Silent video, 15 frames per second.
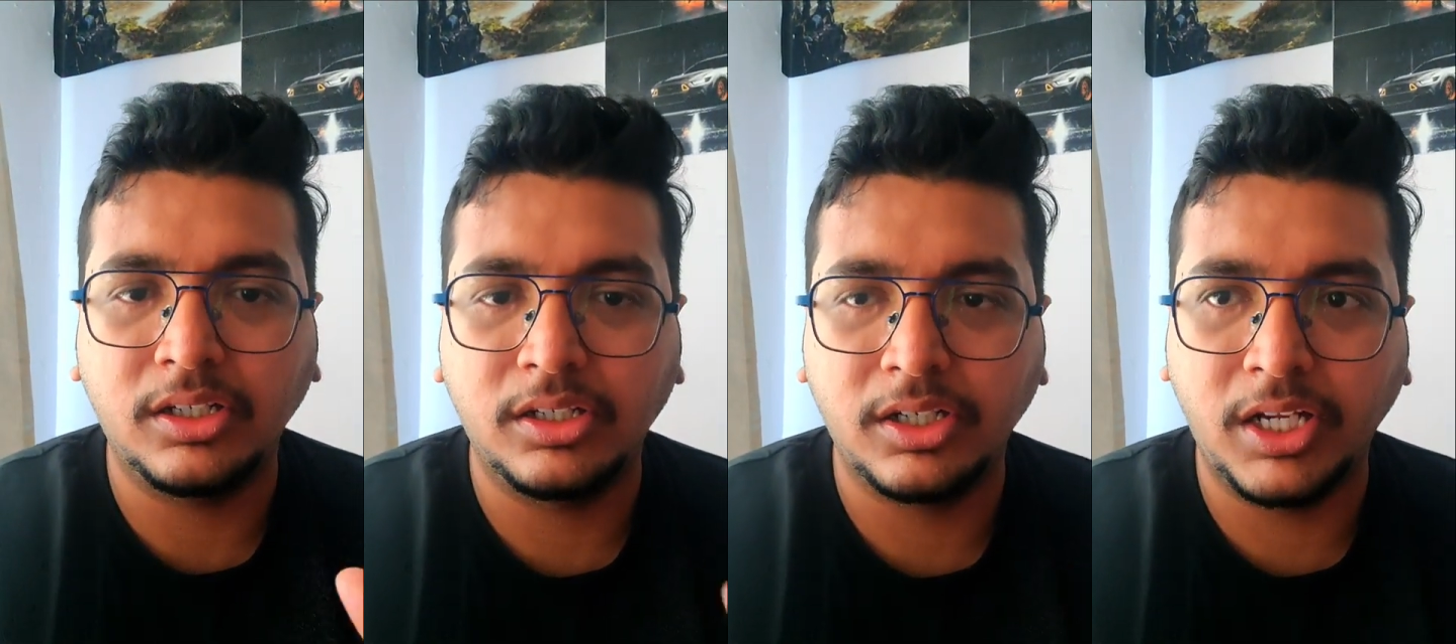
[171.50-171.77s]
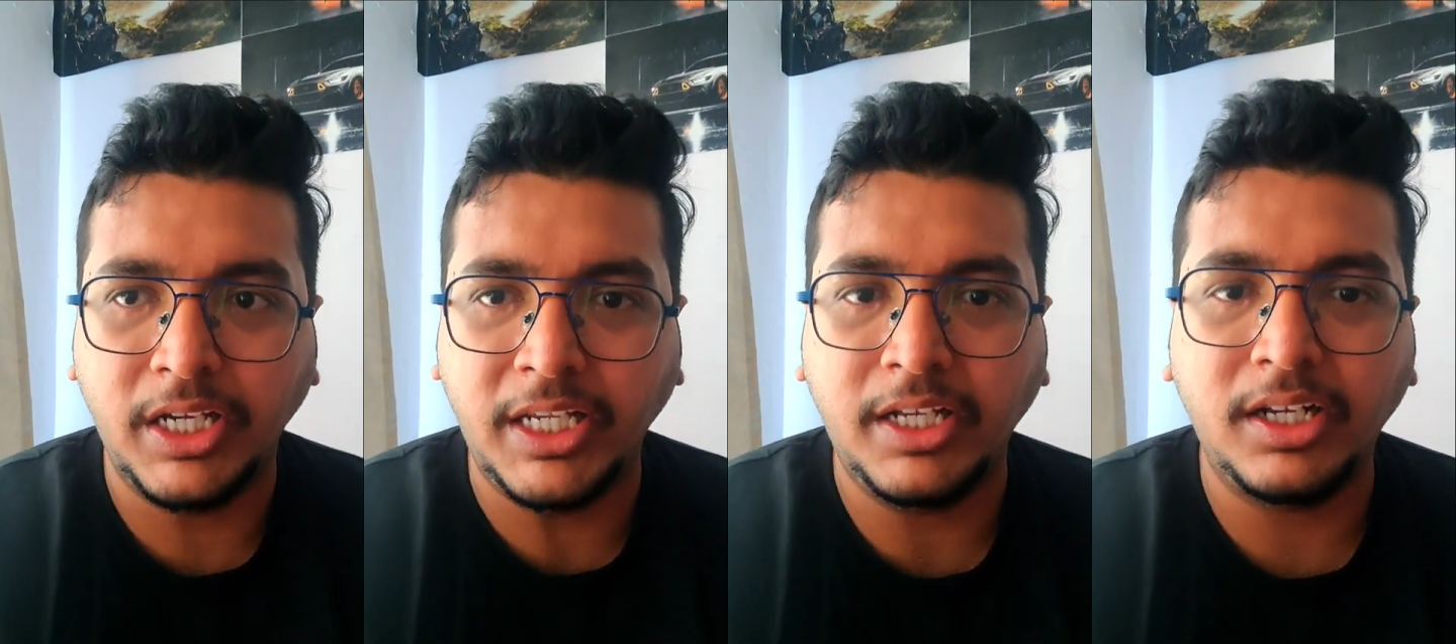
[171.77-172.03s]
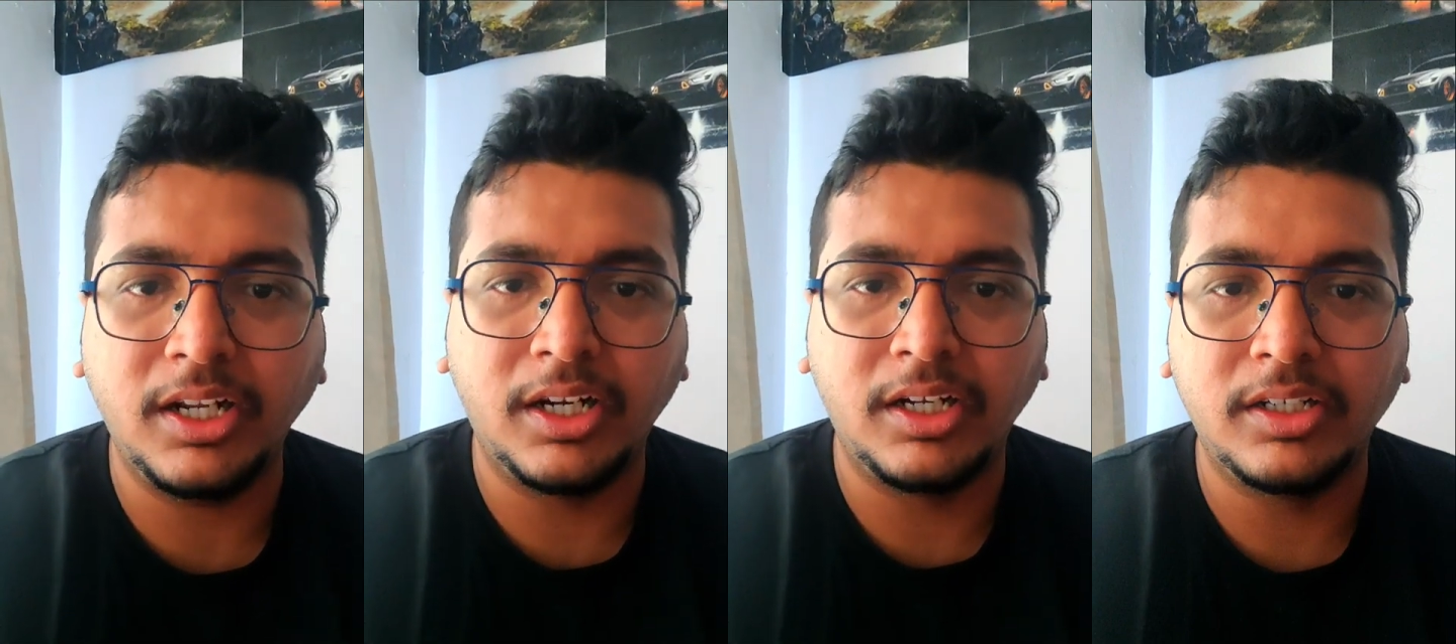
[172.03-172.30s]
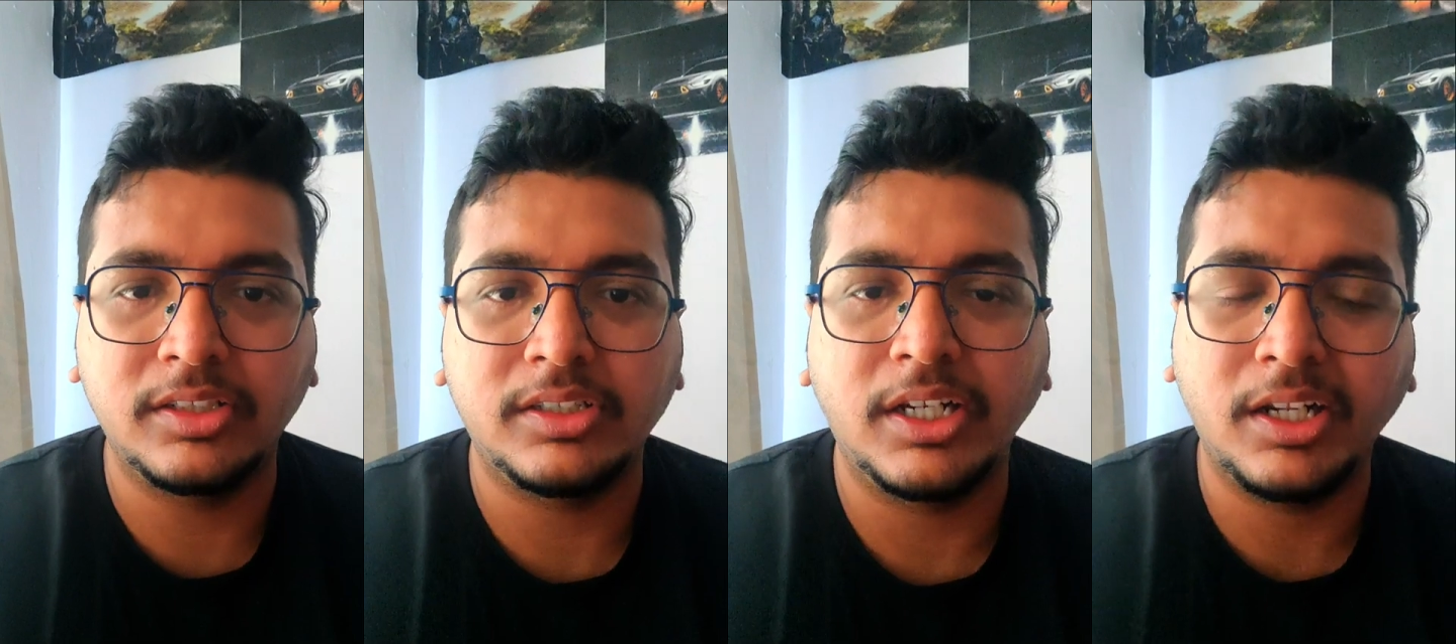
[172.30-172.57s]
gaining an
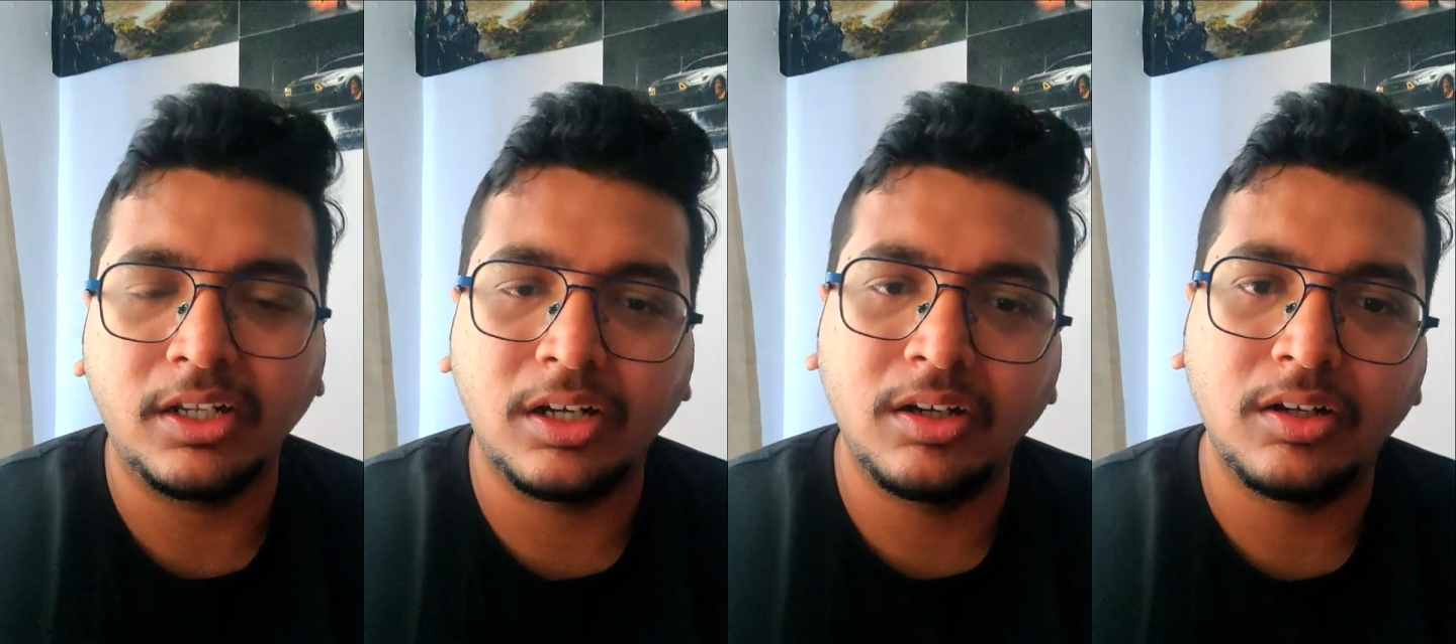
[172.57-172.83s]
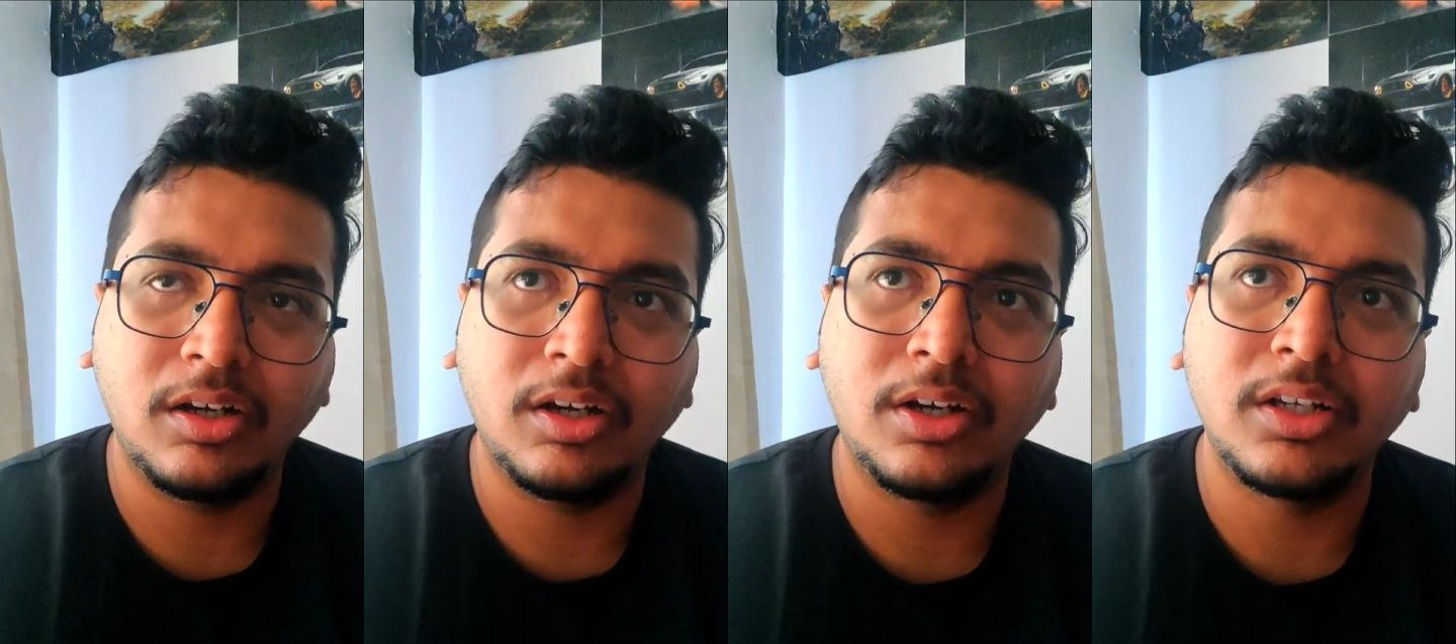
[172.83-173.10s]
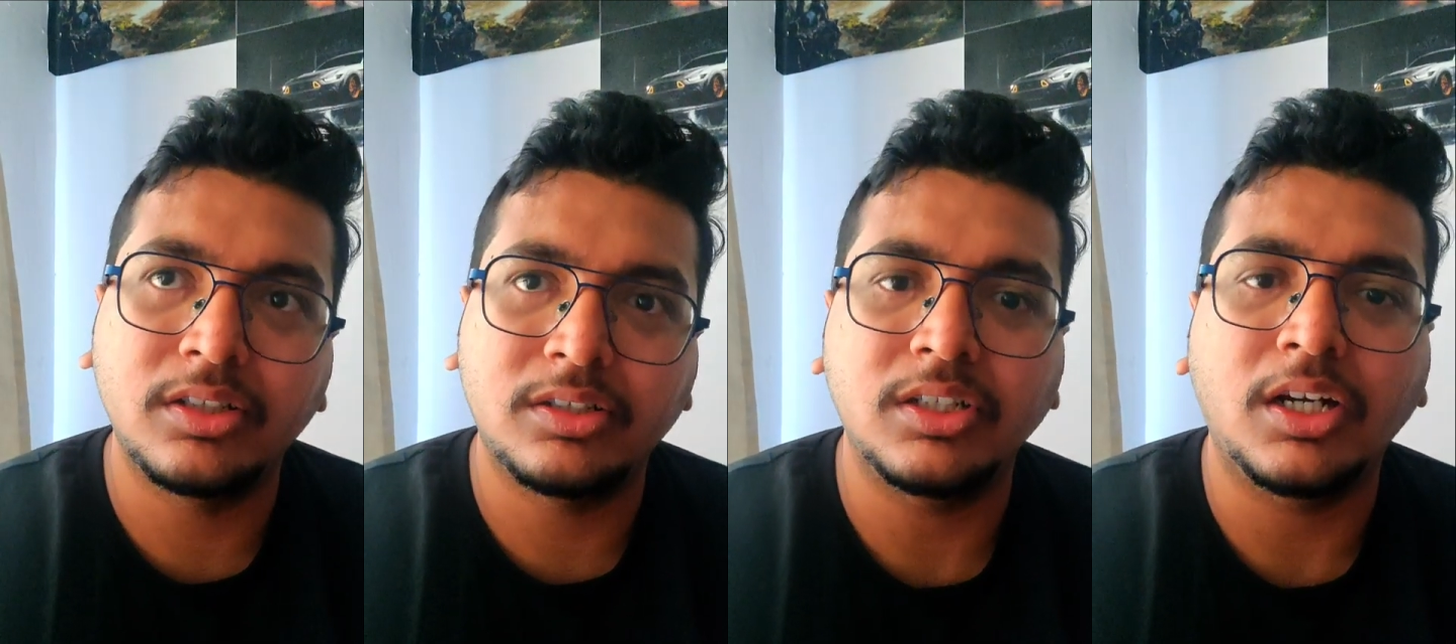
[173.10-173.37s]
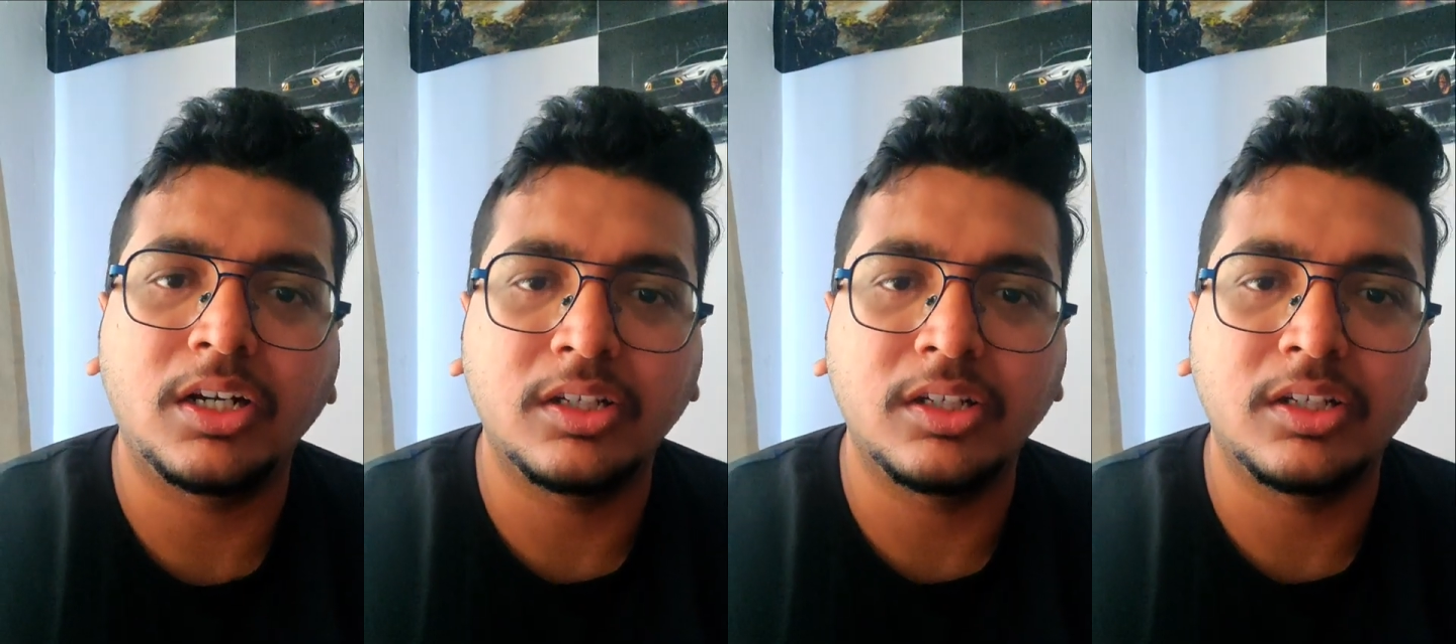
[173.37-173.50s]
understanding, a holistic